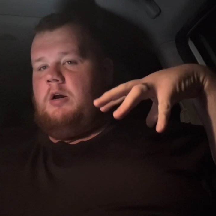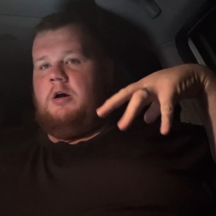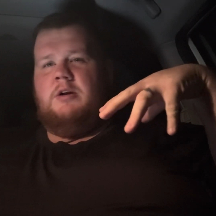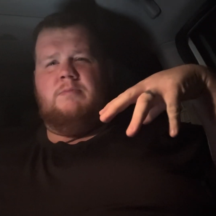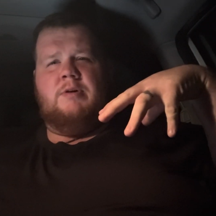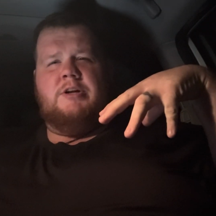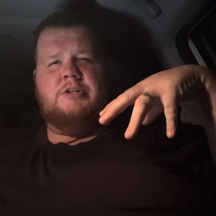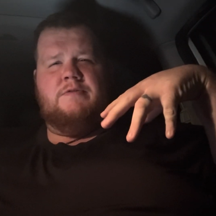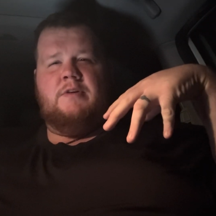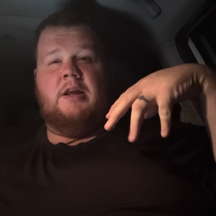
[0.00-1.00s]
under
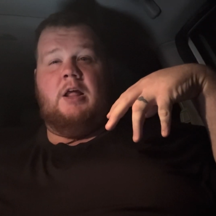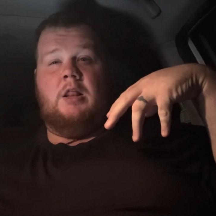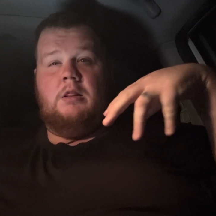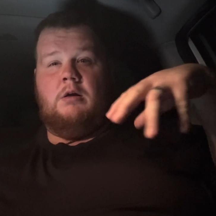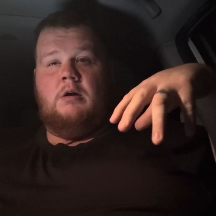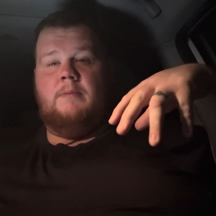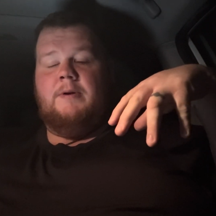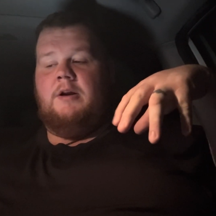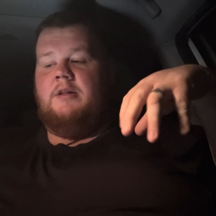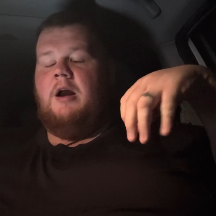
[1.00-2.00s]
pressure for like a long
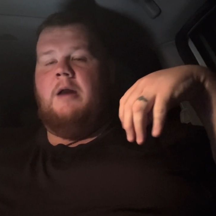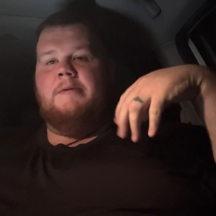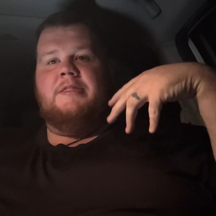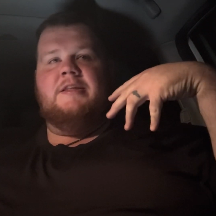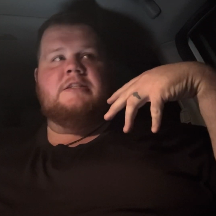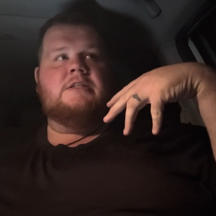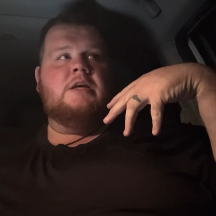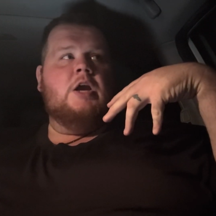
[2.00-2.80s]
period of time, and this